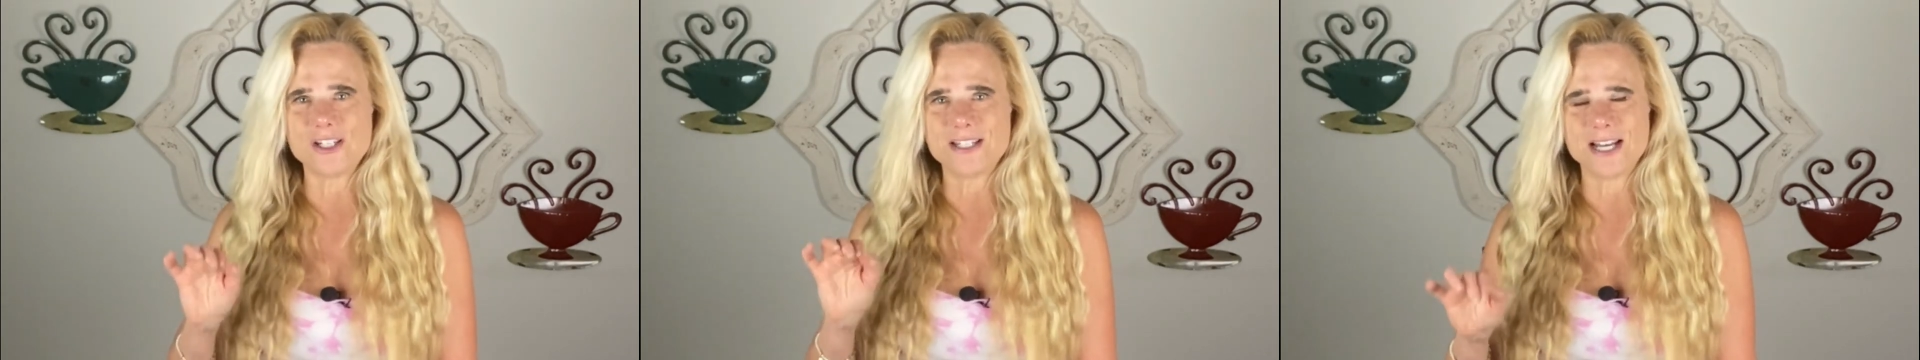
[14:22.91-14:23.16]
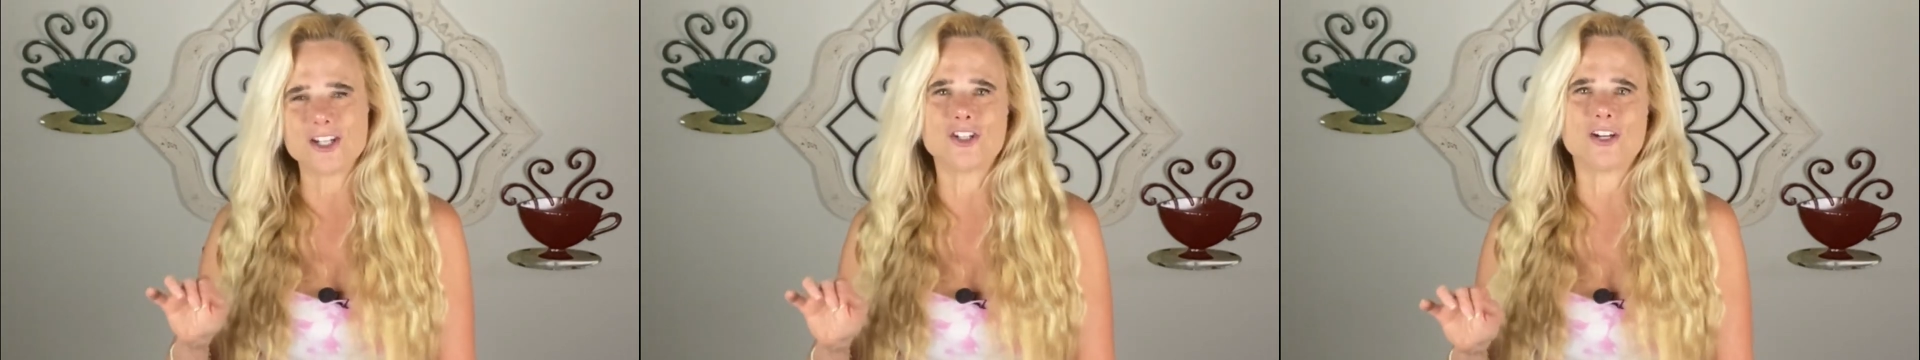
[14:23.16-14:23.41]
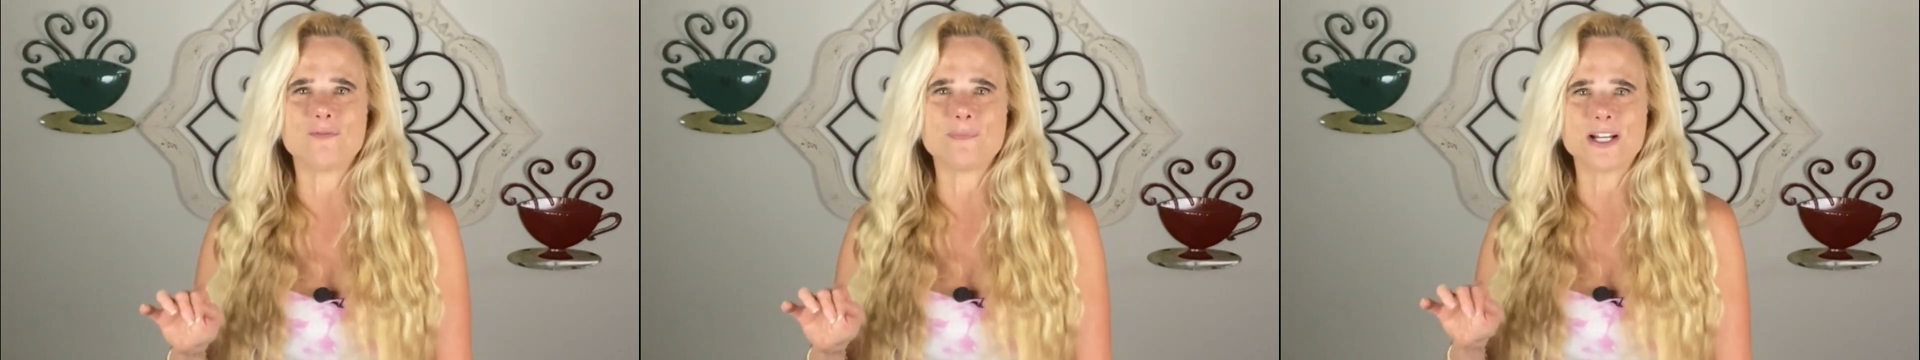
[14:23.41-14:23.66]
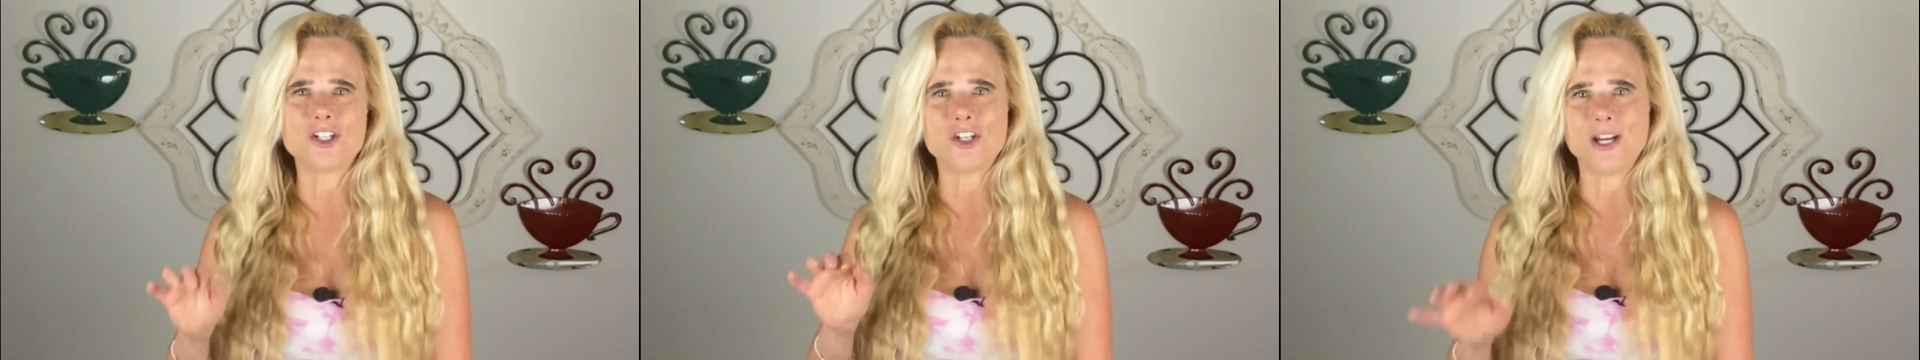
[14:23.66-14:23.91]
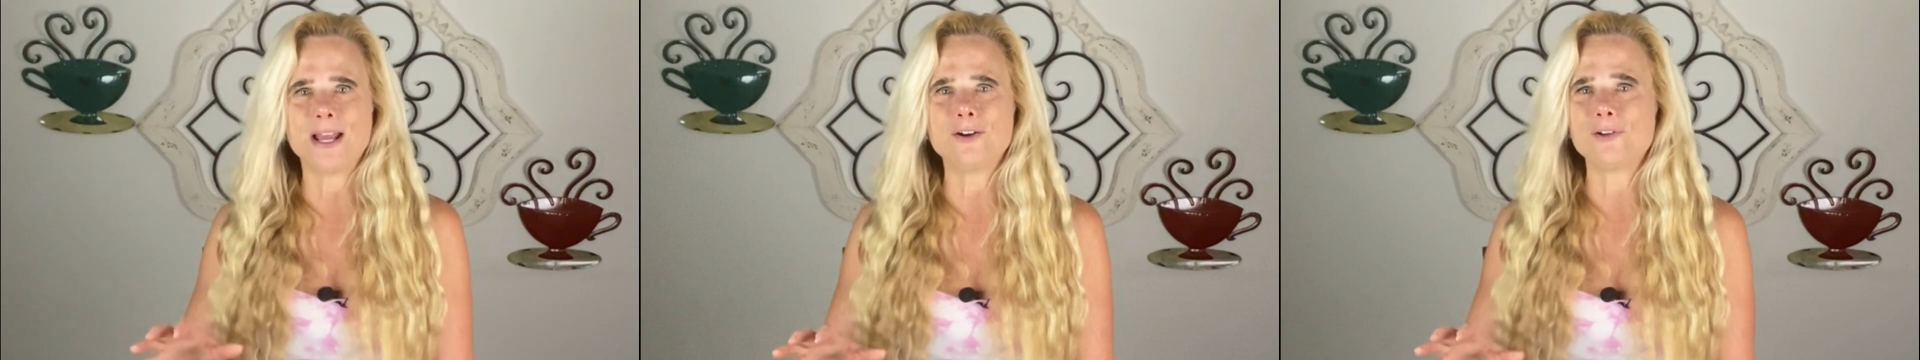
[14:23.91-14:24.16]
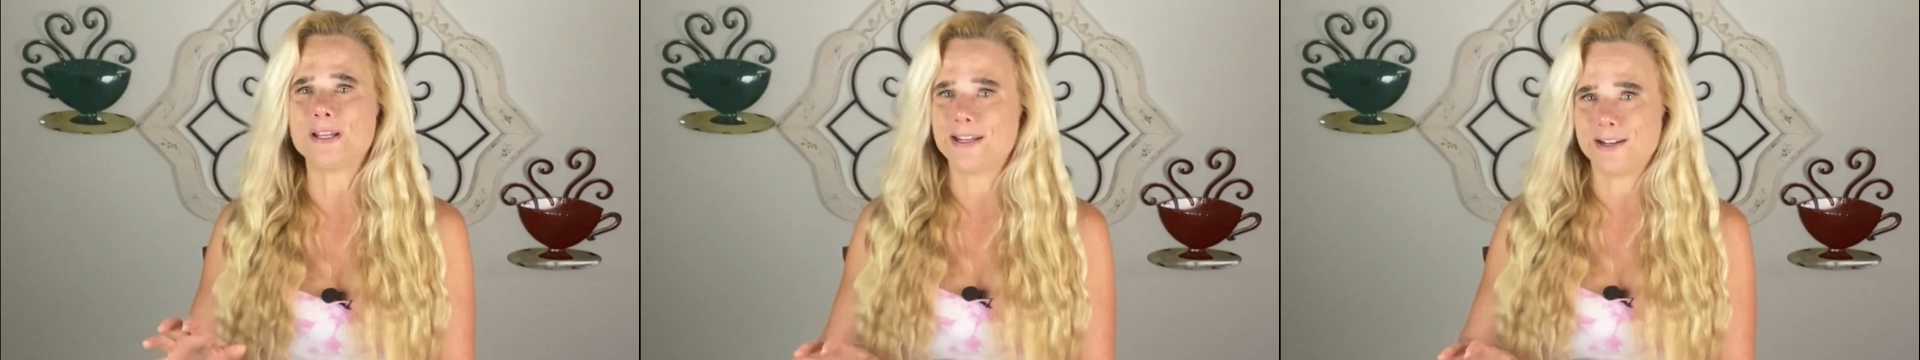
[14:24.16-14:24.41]
section of my
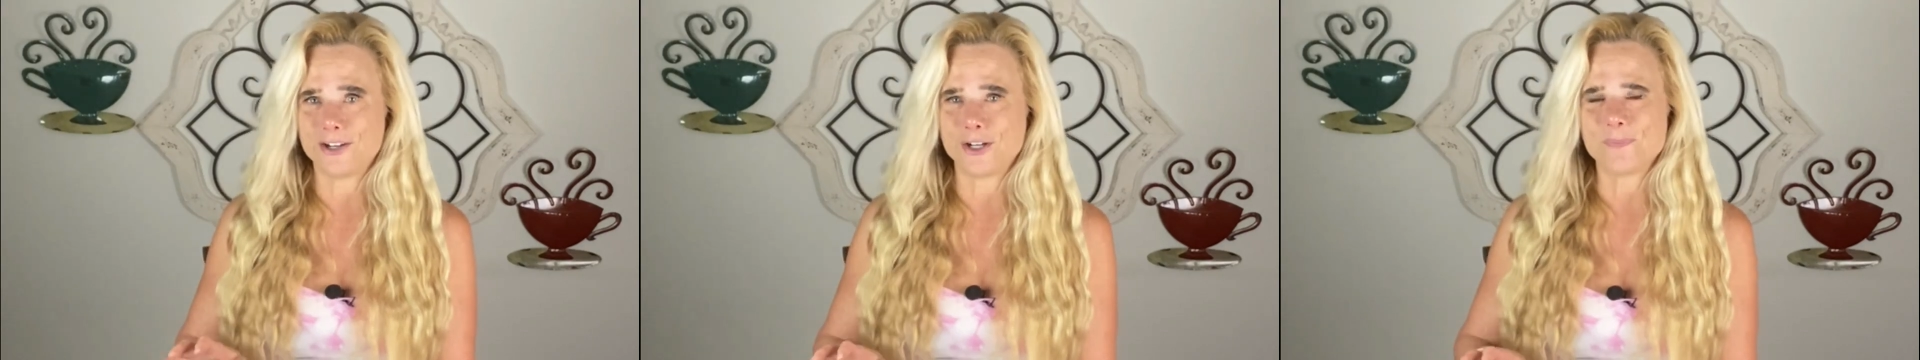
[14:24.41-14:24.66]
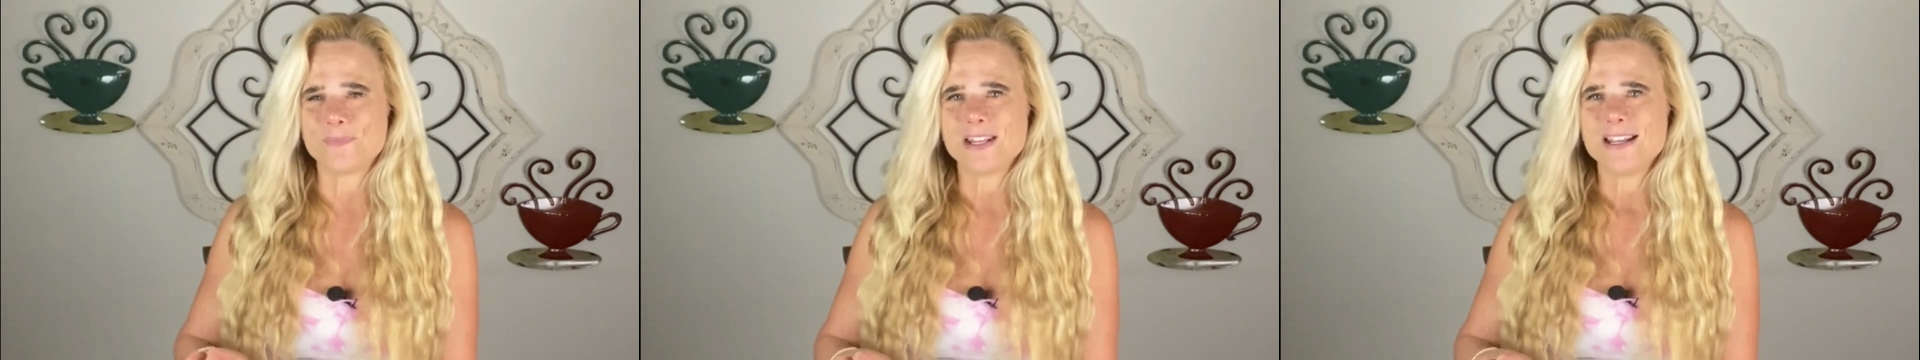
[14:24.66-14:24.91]
channel here.